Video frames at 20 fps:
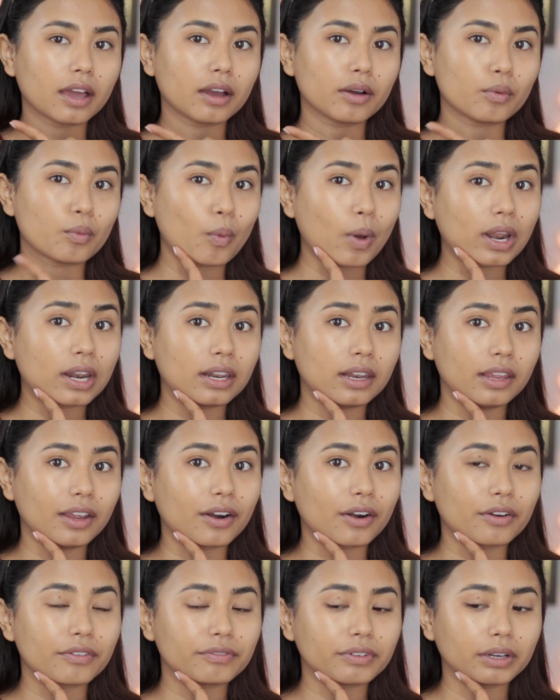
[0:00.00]
one
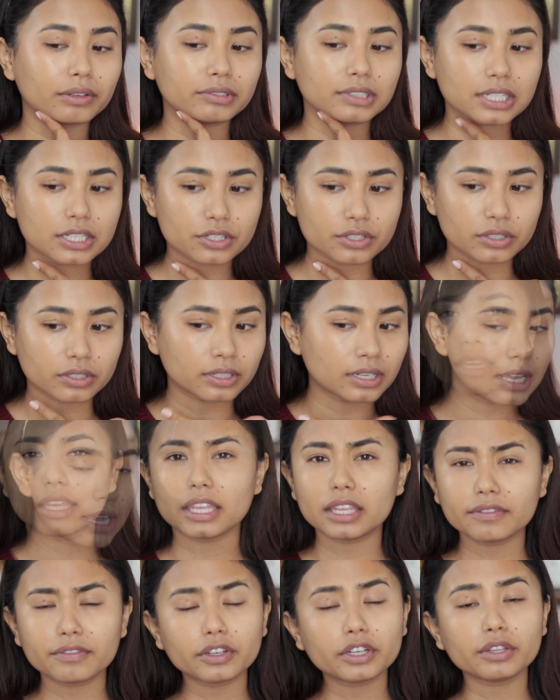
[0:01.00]
layer of foundation.
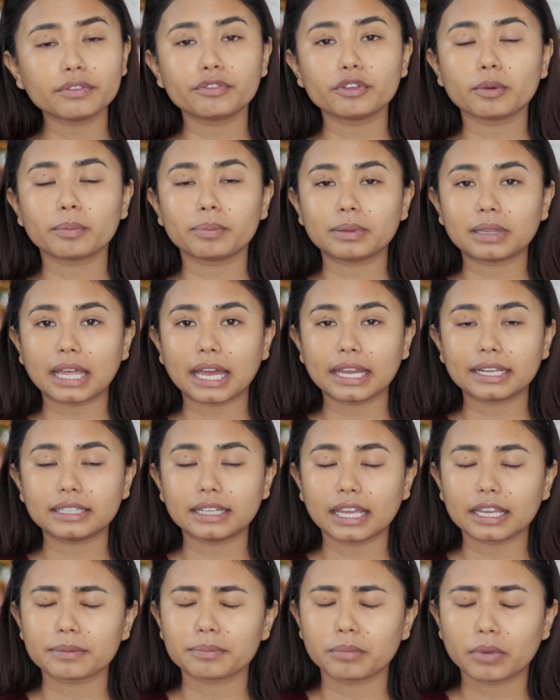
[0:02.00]
Even if you applied like